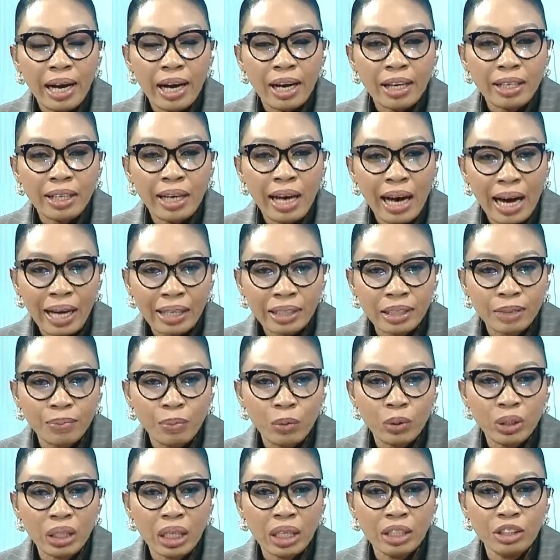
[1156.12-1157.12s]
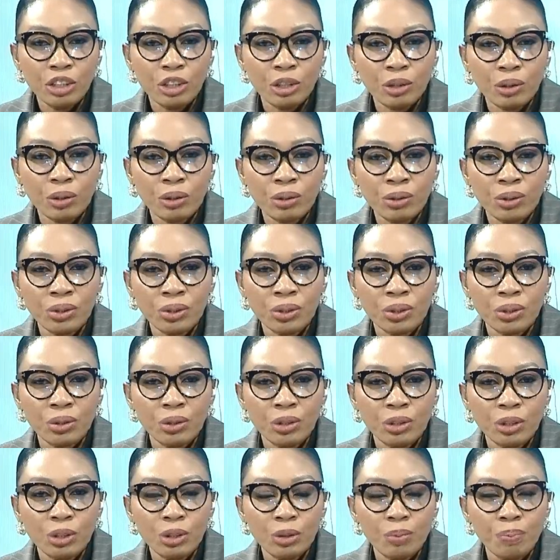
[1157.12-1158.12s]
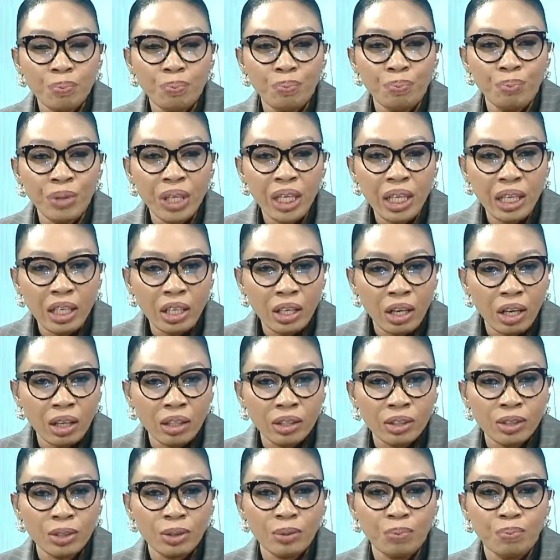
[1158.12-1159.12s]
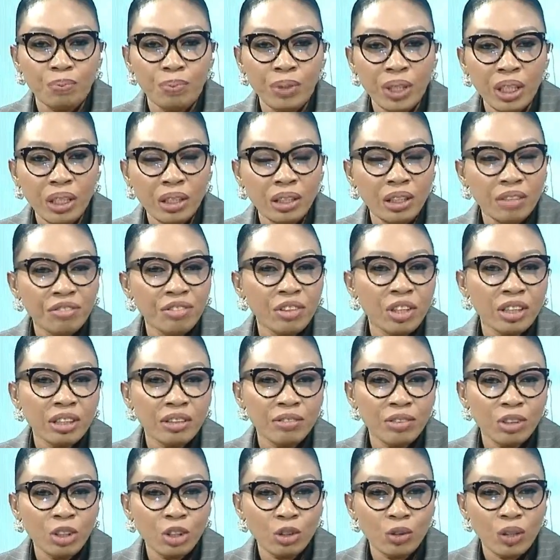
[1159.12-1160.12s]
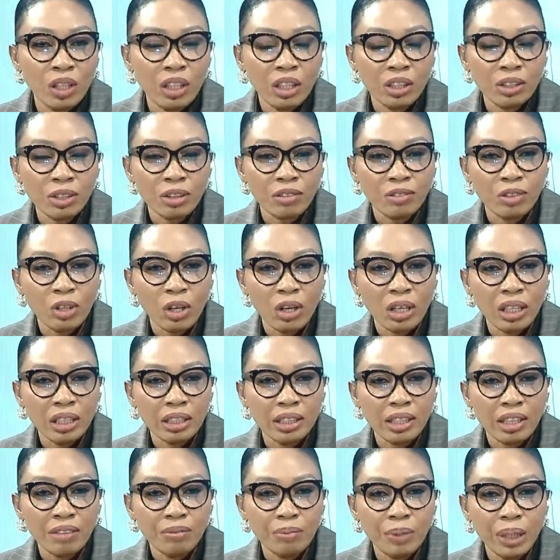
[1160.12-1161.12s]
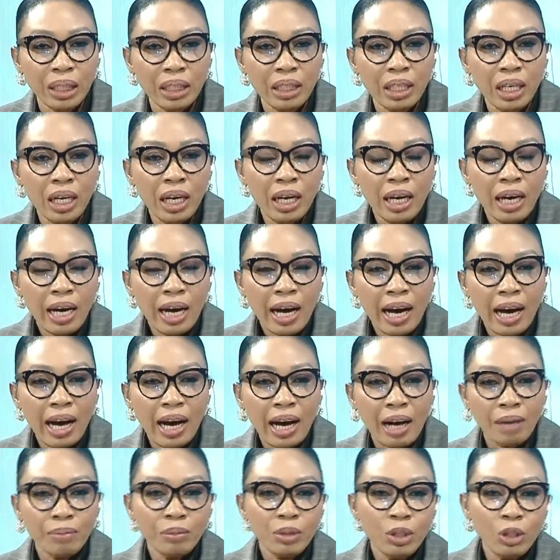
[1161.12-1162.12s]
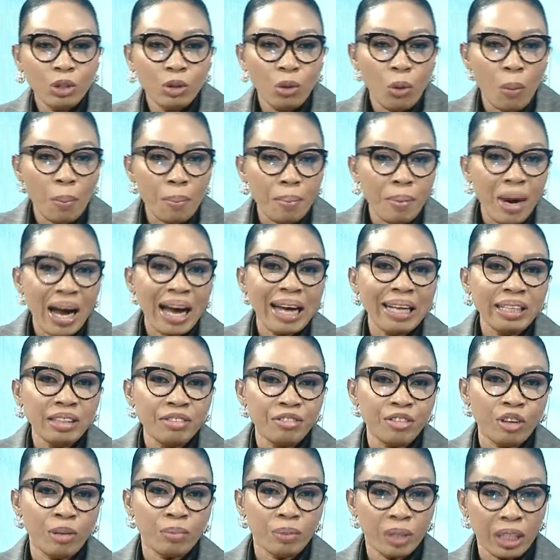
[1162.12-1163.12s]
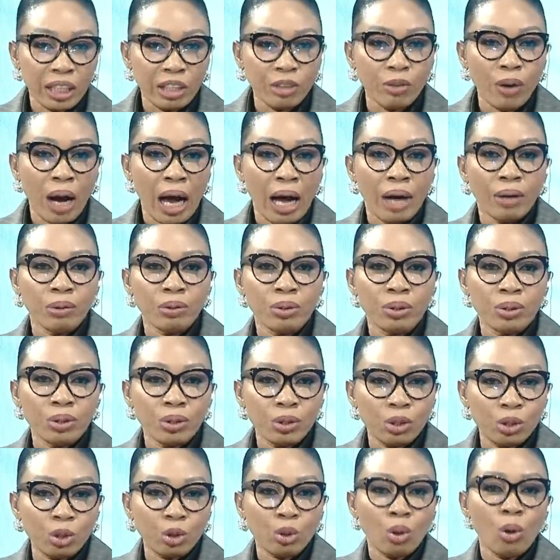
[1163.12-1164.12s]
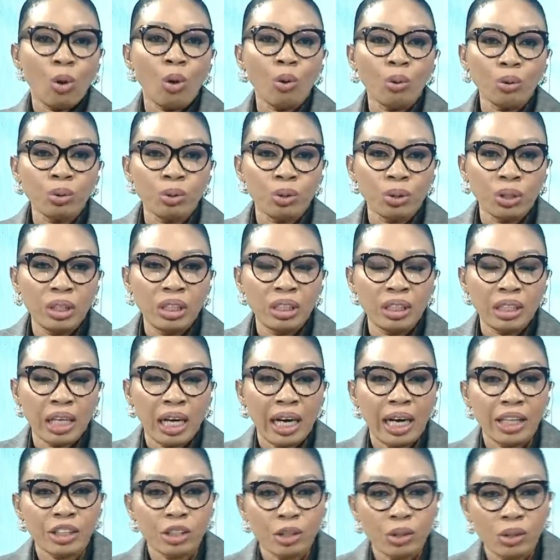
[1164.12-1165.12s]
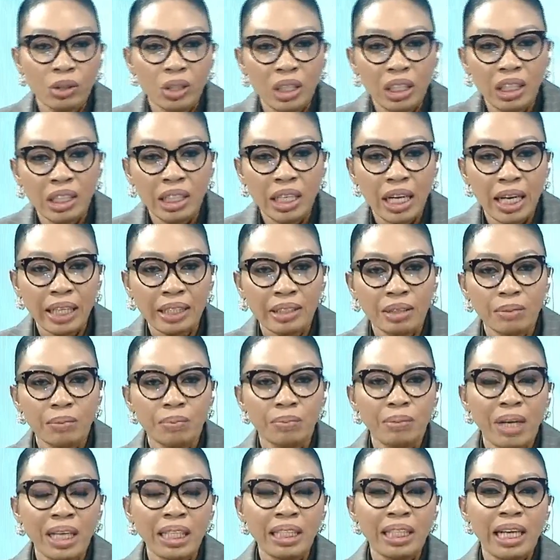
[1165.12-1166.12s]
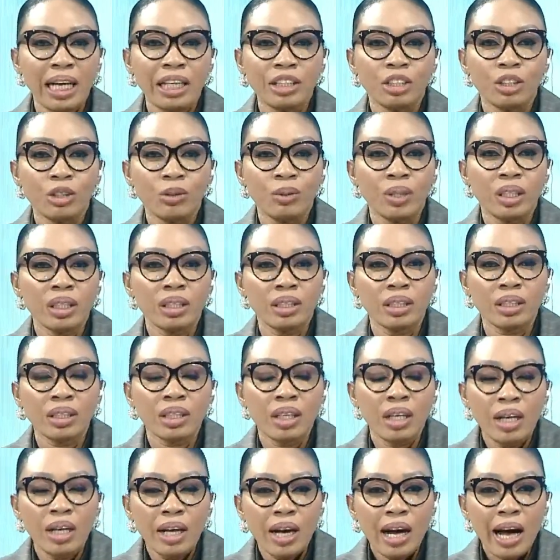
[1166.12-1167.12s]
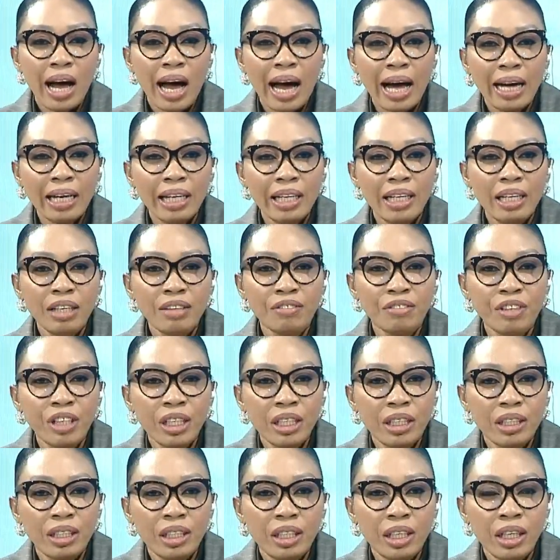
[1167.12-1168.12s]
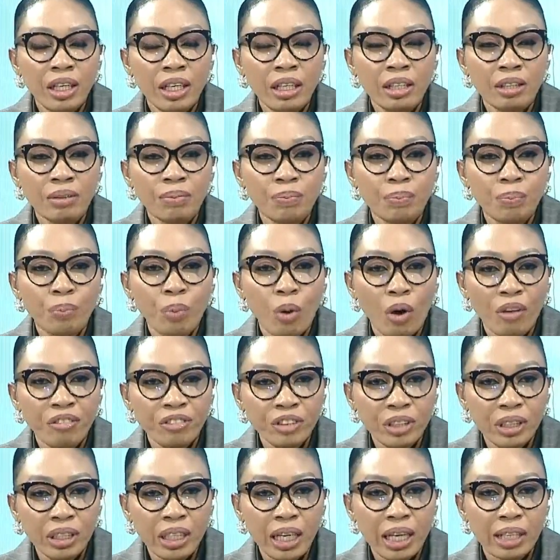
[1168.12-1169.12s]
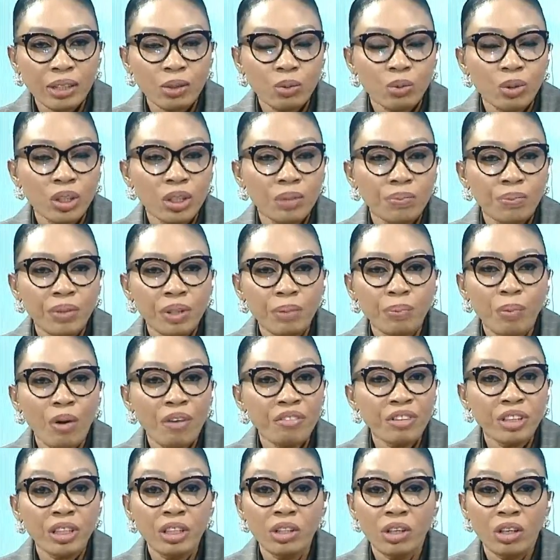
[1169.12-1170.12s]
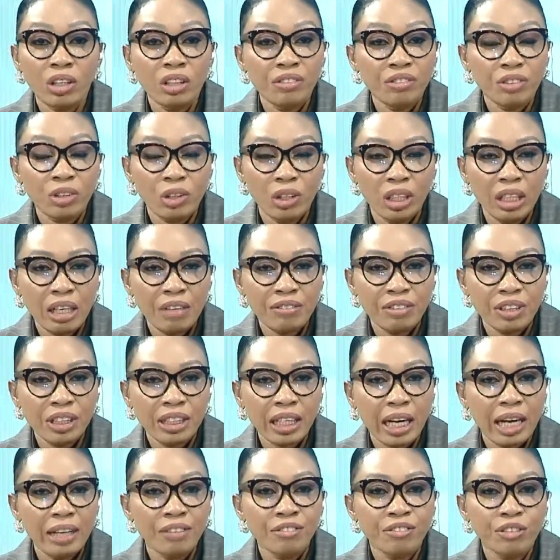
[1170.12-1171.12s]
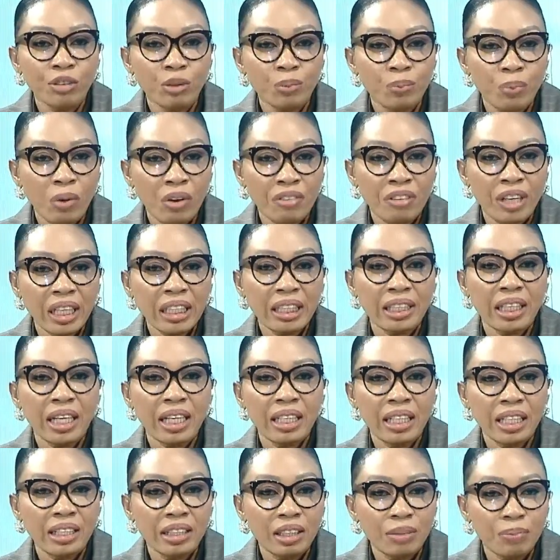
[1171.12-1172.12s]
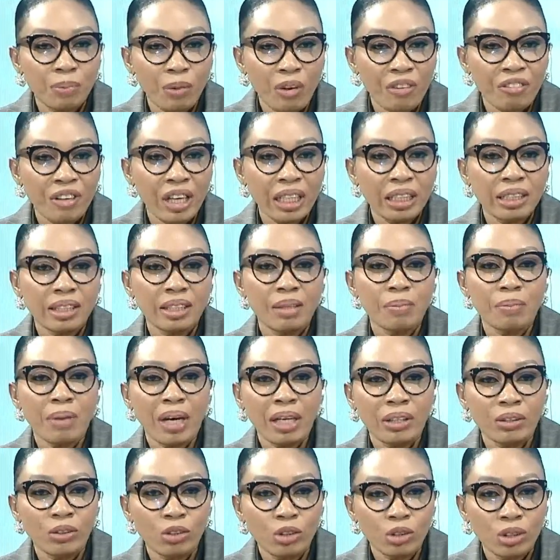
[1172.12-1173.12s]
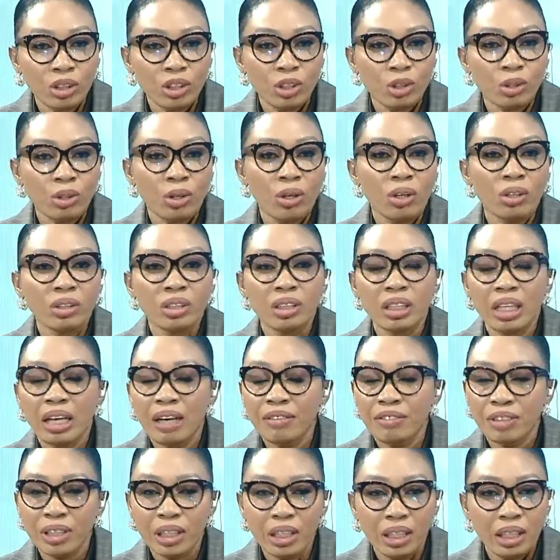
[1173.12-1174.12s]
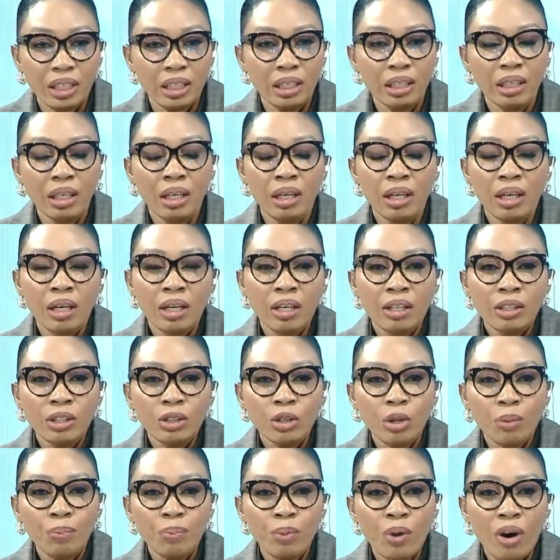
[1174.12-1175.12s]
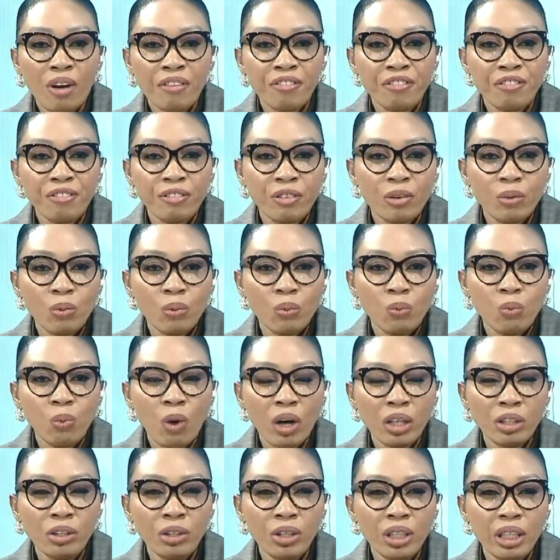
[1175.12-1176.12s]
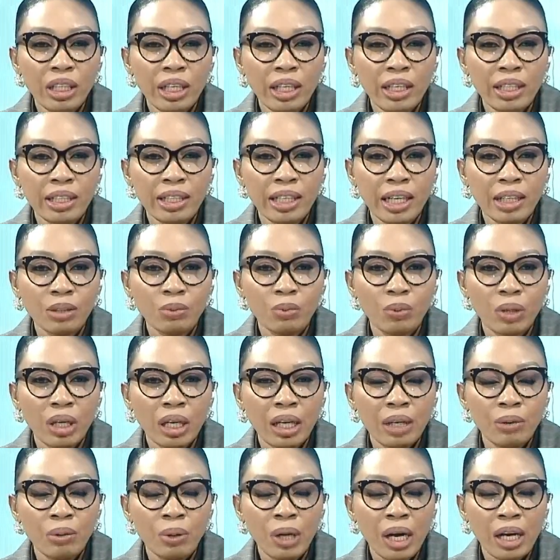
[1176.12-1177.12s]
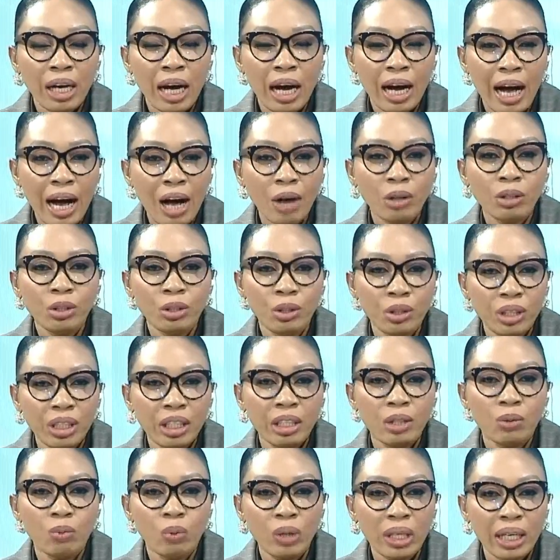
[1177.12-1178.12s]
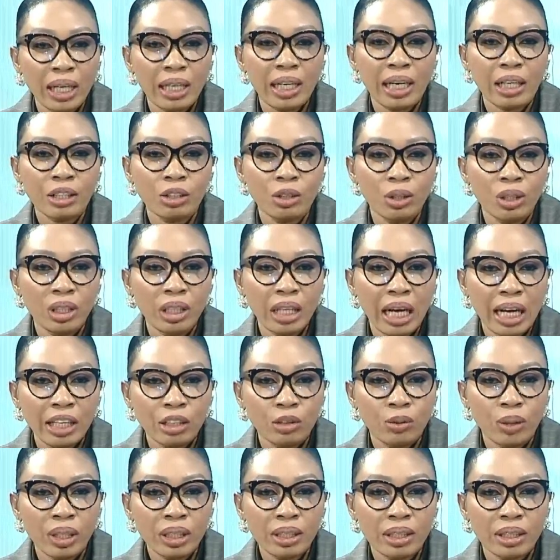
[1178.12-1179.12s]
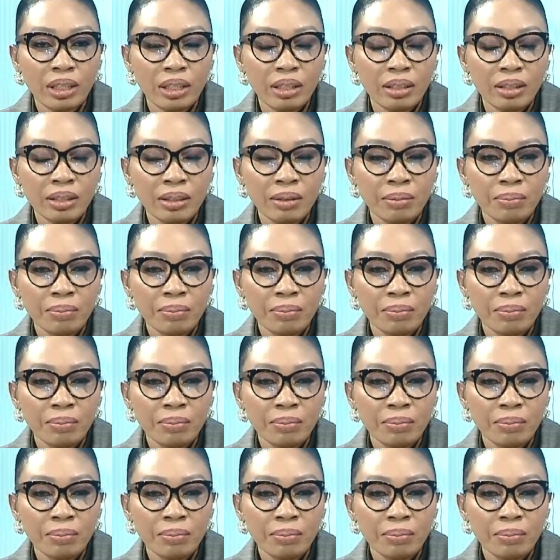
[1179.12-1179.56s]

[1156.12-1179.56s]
gas potentials, billions, if not even trillions of dollars have been mined from the ground, sold internationally, yet many Nigerians are living in poverty as we speak. Poverty or even on every side, food poverty, energy poverty, malnutrition, everything. So, Prof, what do you think how do you think we can actually address this?